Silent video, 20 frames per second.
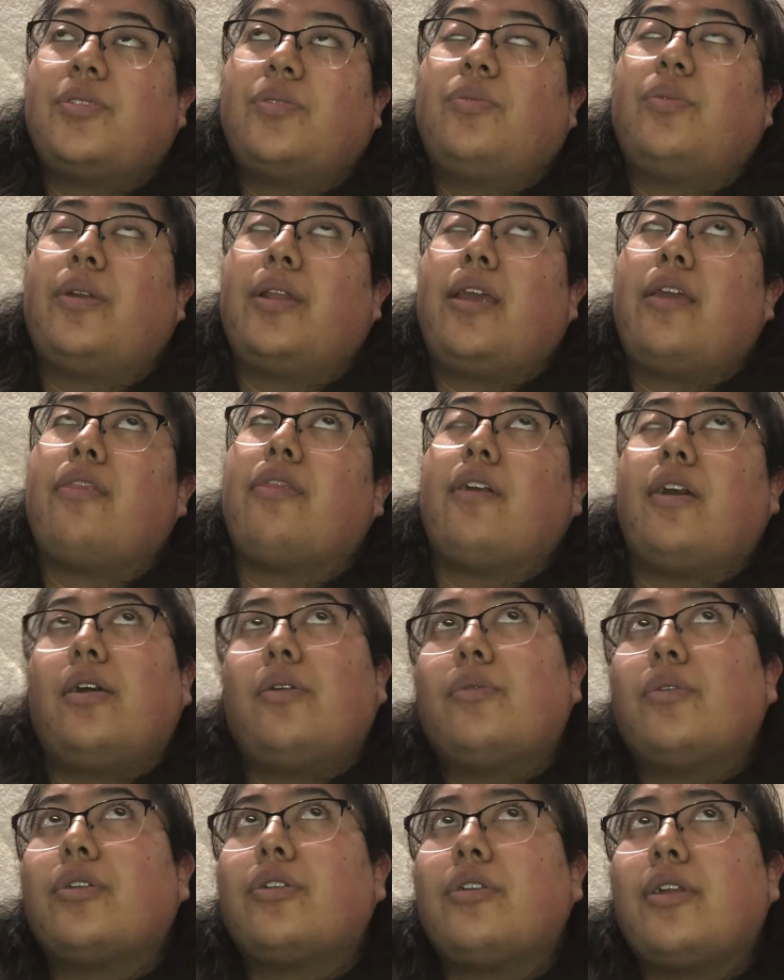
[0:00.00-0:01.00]
or what I
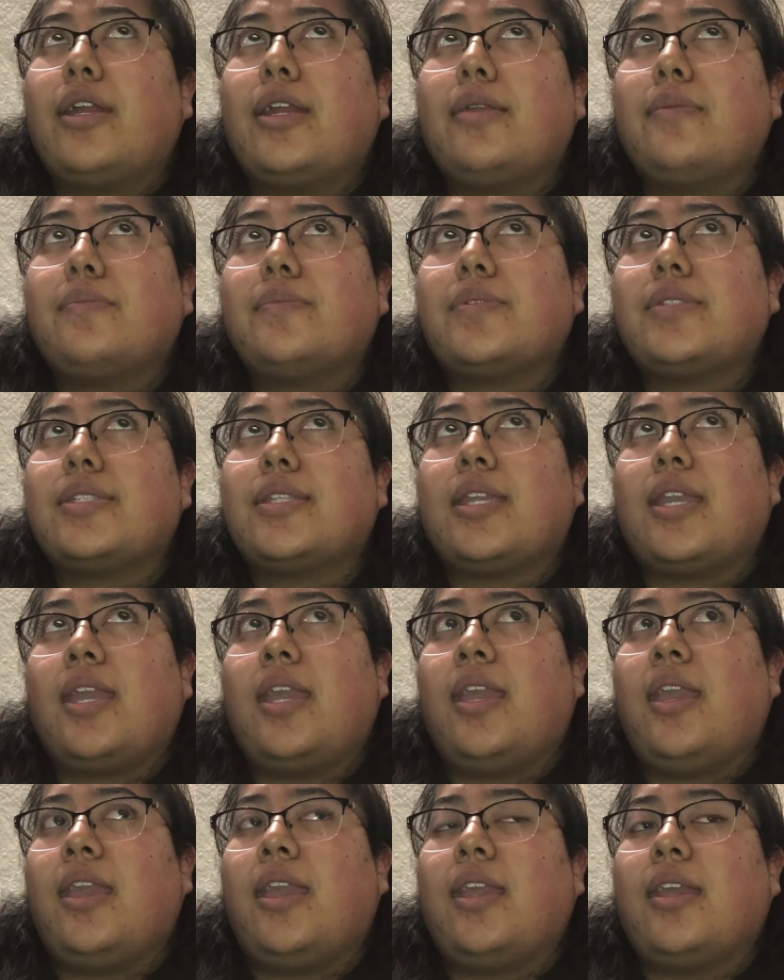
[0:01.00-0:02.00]
thought were cramps,
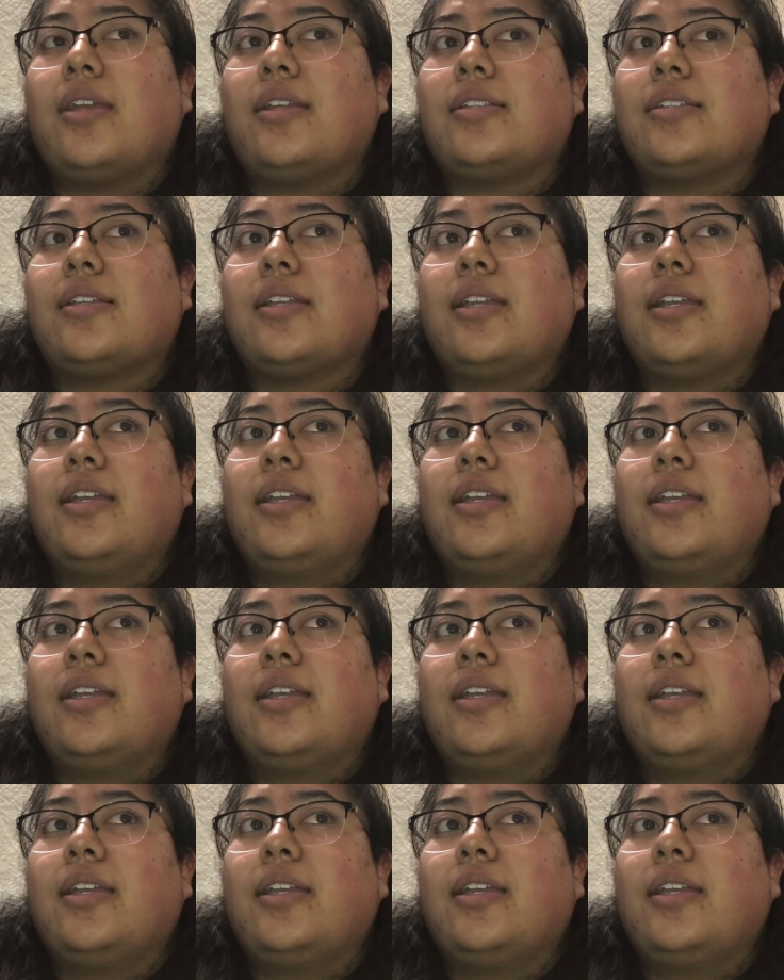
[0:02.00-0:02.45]
and